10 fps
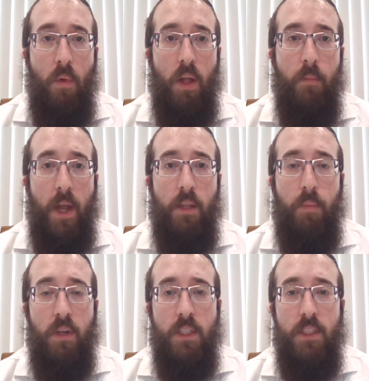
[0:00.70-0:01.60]
Welcome back to
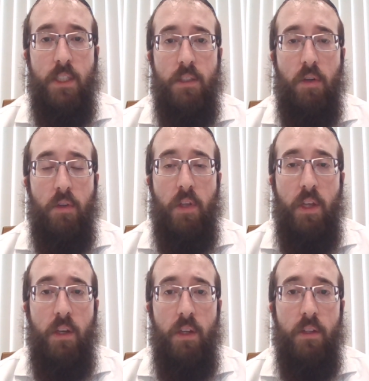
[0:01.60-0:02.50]
Project
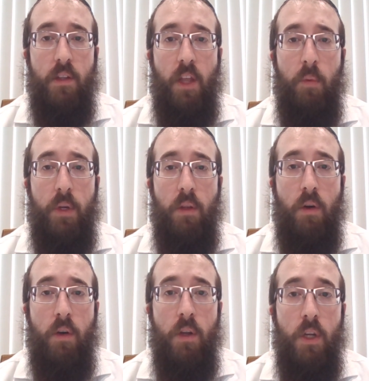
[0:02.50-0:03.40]
613. Today we
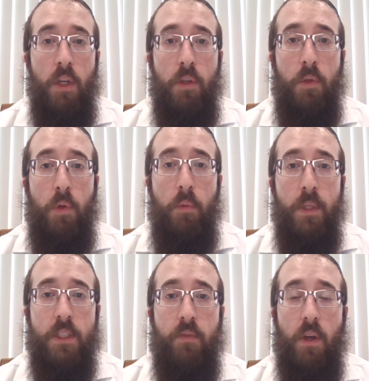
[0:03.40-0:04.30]
learn two
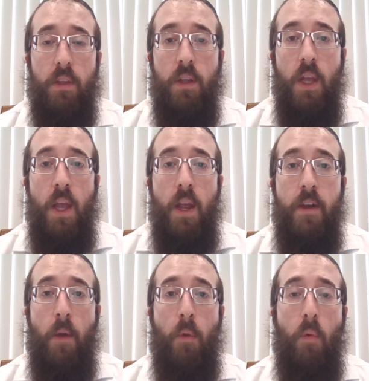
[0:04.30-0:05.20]
mitzvot.
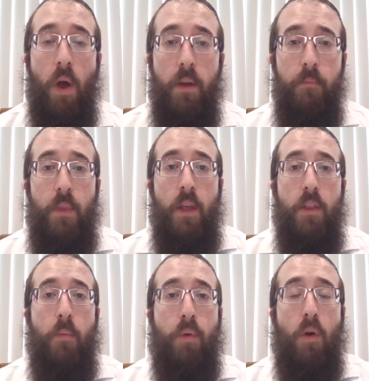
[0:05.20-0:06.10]
Number one,
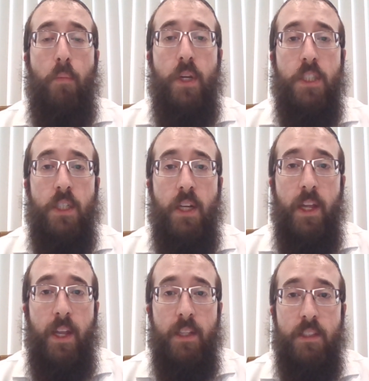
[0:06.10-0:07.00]
the prohibition
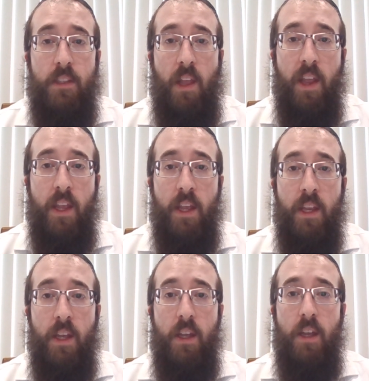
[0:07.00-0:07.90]
against
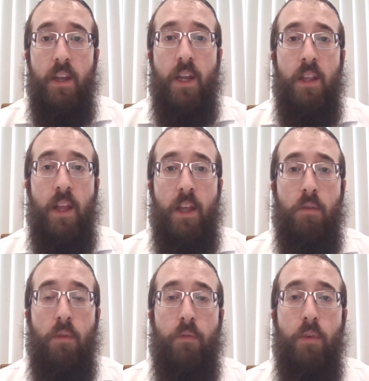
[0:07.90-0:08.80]
taking
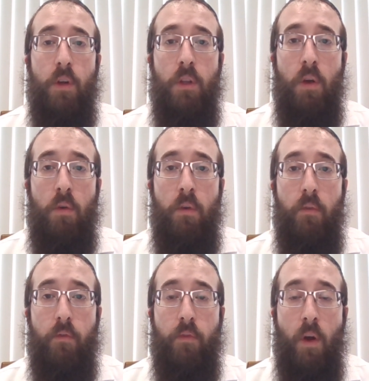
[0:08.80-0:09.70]
collateral for a
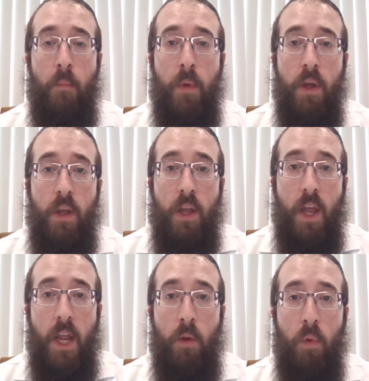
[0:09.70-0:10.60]
loan from
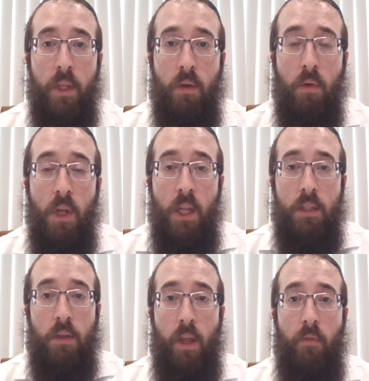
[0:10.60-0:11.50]
a widow.
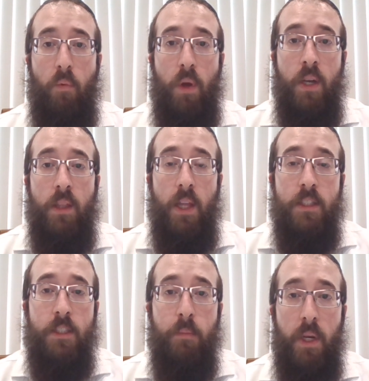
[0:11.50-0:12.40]
So if one
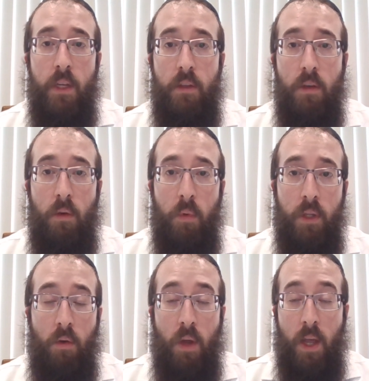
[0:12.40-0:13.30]
lends money to a
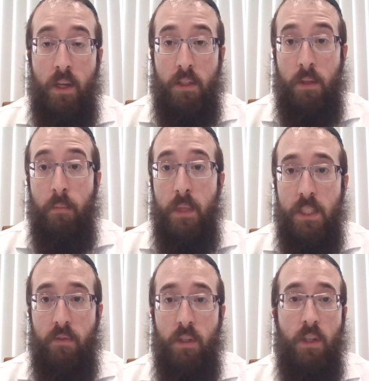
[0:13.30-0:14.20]
widow, and it's a
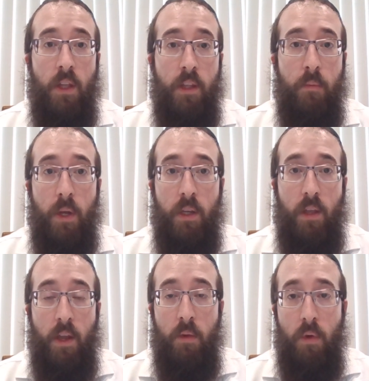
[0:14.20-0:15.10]
mitzvah to lend money
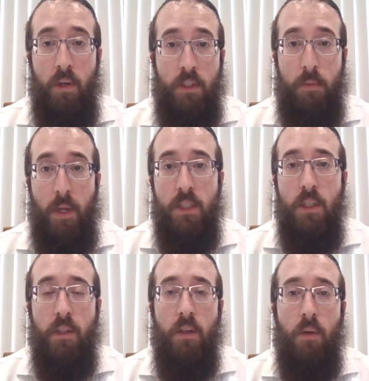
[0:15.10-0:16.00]
to anyone,
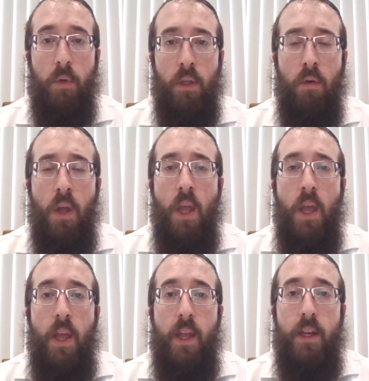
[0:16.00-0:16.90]
especially to a widow,
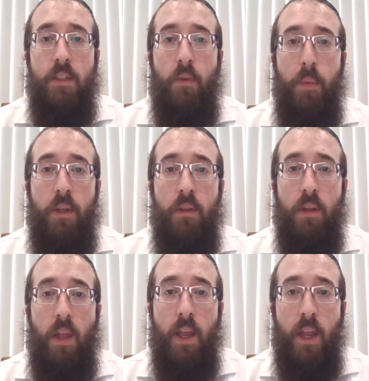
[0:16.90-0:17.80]
it is forbidden
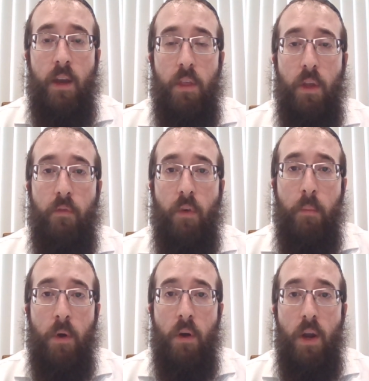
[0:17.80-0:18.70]
to take anything
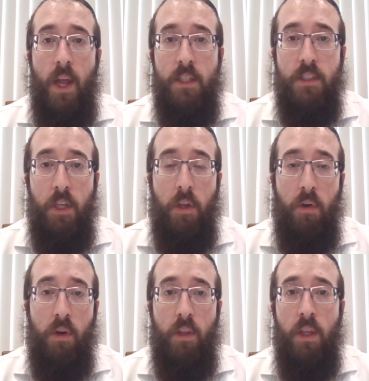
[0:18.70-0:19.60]
from her as
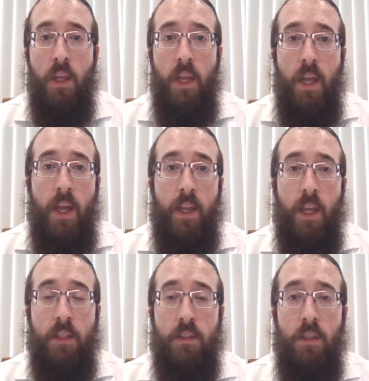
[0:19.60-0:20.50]
security
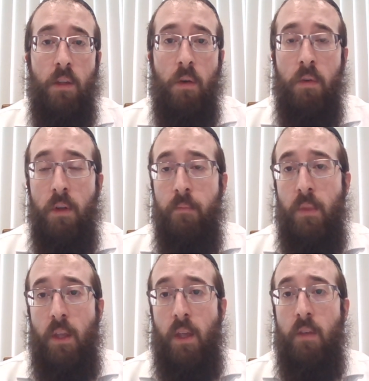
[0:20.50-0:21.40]
against the loan,
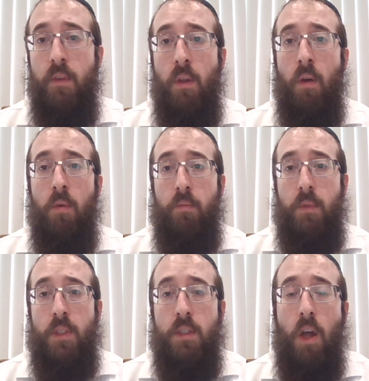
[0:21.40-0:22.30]
even though
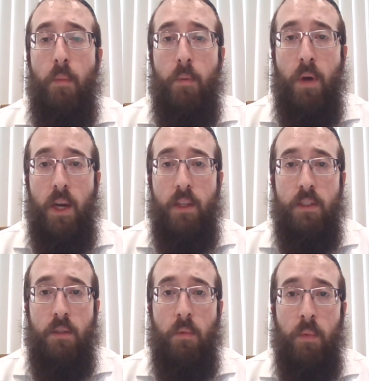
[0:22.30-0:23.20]
this is common
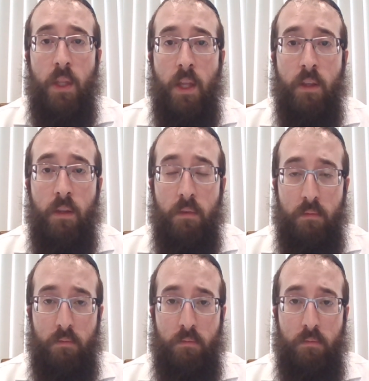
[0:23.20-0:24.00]
practice that when we lend